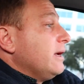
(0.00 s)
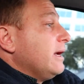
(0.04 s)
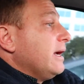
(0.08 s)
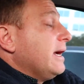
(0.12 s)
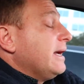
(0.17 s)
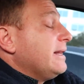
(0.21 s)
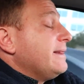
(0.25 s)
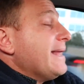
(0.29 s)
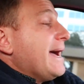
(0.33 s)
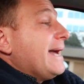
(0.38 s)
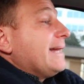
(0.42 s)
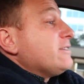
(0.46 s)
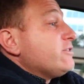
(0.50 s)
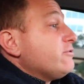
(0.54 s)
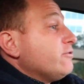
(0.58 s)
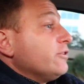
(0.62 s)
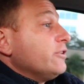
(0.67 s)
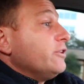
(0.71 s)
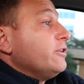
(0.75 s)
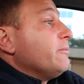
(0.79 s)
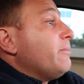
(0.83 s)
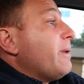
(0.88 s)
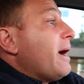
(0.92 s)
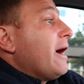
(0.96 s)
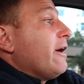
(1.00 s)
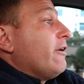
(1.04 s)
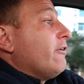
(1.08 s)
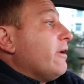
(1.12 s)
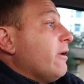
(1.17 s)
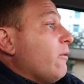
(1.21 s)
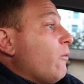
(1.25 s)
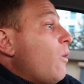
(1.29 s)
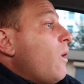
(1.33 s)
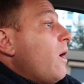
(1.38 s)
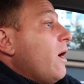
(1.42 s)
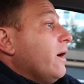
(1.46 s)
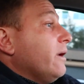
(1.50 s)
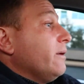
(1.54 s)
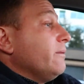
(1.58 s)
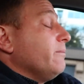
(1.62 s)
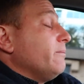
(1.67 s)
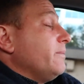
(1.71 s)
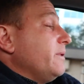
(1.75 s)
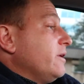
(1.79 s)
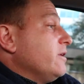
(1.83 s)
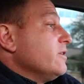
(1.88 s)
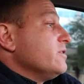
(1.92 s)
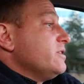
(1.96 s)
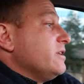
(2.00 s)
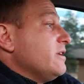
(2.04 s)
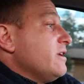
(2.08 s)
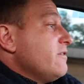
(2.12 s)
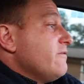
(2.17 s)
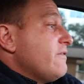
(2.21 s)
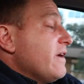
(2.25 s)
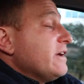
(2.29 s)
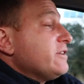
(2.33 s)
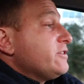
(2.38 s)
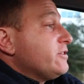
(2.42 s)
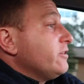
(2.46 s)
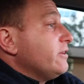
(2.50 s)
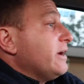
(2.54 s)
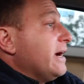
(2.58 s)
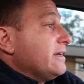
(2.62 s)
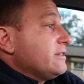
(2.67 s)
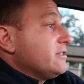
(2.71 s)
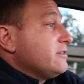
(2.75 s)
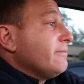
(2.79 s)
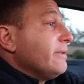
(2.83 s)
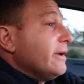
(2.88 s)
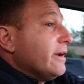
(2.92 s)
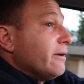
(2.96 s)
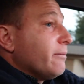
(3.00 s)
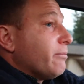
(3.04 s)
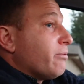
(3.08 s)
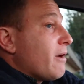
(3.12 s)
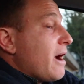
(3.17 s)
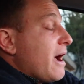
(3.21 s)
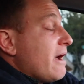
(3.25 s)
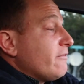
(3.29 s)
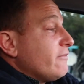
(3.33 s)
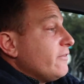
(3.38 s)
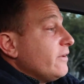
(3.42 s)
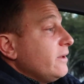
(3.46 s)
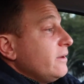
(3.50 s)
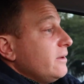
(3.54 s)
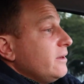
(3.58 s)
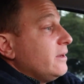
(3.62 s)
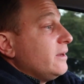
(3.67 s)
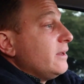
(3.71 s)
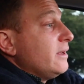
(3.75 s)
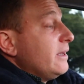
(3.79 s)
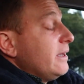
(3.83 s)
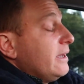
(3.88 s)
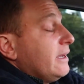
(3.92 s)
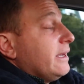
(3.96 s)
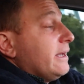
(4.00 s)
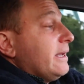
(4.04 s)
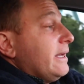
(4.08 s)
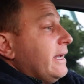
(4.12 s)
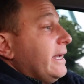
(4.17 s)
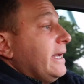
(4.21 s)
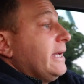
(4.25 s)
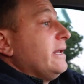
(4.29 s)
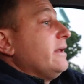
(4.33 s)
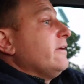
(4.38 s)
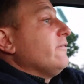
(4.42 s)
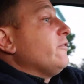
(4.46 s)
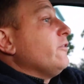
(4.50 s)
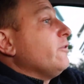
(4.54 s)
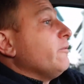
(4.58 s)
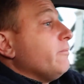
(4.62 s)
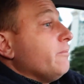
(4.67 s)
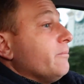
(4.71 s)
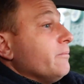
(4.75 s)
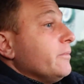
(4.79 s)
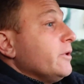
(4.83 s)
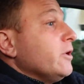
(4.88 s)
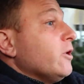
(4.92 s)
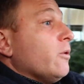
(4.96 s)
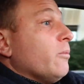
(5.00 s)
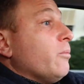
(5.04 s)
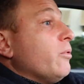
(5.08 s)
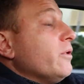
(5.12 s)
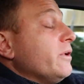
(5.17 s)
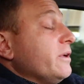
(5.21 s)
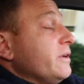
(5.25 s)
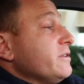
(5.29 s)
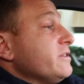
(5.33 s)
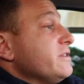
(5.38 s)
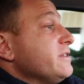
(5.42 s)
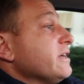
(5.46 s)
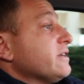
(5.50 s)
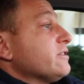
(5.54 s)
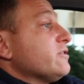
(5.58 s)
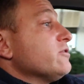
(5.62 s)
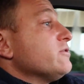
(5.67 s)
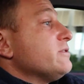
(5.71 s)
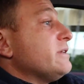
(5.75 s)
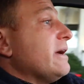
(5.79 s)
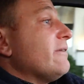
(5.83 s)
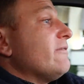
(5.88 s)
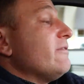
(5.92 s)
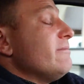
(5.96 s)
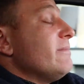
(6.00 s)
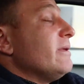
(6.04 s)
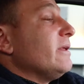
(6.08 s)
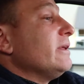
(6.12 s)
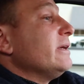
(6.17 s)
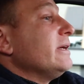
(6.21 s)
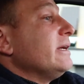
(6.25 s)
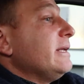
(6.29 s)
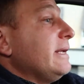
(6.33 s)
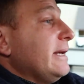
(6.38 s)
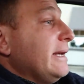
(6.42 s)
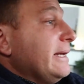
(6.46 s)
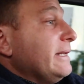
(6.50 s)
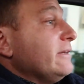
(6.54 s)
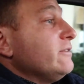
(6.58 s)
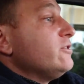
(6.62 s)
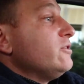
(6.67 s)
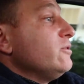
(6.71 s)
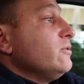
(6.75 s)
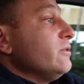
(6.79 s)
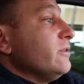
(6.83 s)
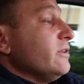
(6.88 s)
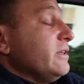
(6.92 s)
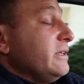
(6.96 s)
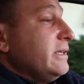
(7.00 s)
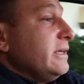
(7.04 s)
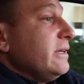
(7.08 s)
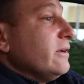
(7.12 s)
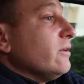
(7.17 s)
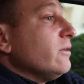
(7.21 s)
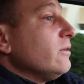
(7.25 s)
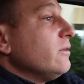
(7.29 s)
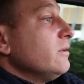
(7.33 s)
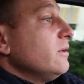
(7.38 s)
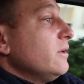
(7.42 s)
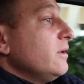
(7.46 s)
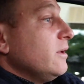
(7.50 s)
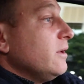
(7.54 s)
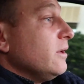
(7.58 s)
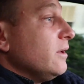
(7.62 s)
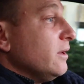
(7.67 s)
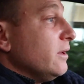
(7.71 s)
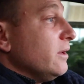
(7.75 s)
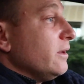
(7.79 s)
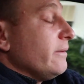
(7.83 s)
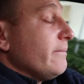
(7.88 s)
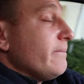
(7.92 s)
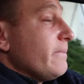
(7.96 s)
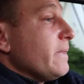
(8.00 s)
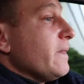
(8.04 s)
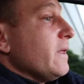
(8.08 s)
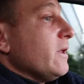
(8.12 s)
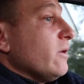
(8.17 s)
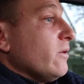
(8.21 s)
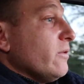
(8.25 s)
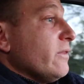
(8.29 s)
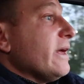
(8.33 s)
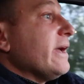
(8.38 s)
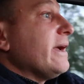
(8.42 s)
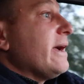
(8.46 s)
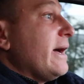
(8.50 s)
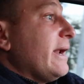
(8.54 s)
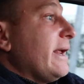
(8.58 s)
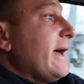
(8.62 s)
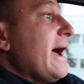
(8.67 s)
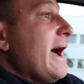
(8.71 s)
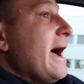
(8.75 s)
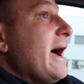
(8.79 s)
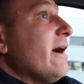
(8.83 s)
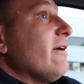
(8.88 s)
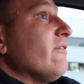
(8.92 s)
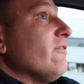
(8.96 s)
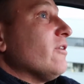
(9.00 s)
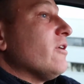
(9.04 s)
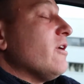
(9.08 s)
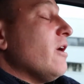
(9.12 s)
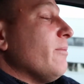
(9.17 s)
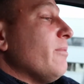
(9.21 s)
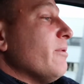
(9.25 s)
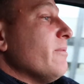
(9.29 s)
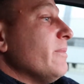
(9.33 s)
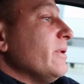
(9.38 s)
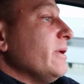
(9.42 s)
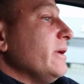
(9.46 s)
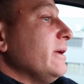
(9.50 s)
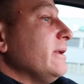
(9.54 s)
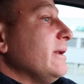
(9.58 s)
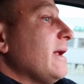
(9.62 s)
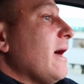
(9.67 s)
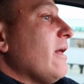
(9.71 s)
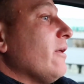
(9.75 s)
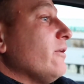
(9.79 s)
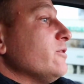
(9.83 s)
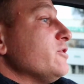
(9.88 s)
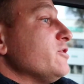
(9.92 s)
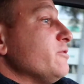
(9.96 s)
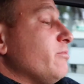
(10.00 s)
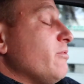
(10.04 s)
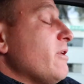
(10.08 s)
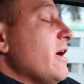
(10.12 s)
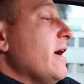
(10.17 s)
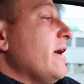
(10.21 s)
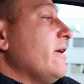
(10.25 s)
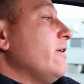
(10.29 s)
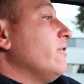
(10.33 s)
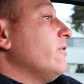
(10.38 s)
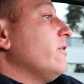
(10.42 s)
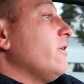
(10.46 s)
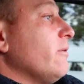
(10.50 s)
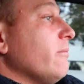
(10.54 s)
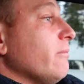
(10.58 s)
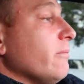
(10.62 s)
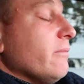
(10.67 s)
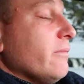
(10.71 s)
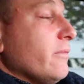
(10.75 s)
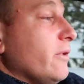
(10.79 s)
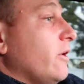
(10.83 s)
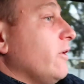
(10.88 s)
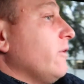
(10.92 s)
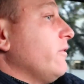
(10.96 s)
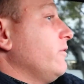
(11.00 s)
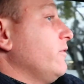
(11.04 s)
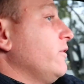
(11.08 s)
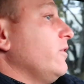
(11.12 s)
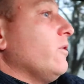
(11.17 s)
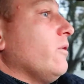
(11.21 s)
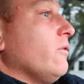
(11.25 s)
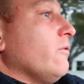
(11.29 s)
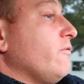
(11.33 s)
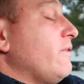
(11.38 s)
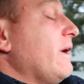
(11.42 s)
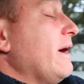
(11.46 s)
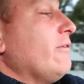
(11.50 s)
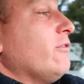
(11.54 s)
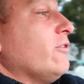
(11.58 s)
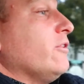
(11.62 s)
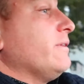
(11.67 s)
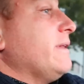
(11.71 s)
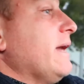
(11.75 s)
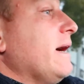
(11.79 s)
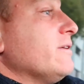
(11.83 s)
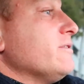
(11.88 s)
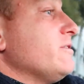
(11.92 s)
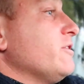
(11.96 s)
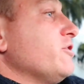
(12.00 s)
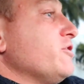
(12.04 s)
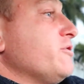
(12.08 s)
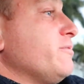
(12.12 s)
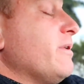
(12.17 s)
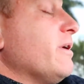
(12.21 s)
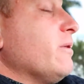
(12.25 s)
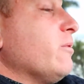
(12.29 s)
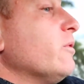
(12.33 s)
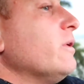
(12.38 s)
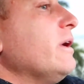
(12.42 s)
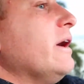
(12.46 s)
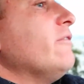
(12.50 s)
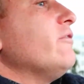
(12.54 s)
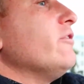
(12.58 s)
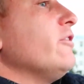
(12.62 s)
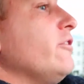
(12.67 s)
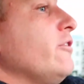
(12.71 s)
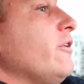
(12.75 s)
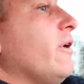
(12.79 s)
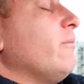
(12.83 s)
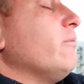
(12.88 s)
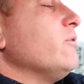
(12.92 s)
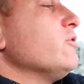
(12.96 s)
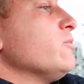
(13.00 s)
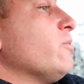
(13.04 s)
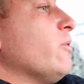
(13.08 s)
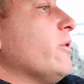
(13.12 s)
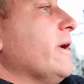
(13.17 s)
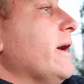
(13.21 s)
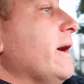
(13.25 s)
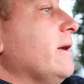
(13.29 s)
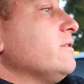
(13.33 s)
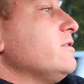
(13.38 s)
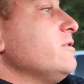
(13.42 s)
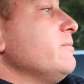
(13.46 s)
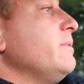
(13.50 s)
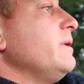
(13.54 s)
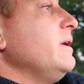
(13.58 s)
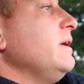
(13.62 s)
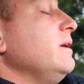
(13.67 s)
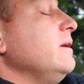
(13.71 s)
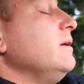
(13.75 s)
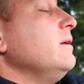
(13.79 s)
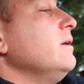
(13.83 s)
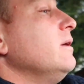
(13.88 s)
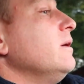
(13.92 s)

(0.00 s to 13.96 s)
And that's really the buyer I want, because an investor has to make a profit, and if they're putting $6 or $7 million into the deal, they got to have a couple $1 million spread, or $500,000 spread, whatever their numbers work out to be.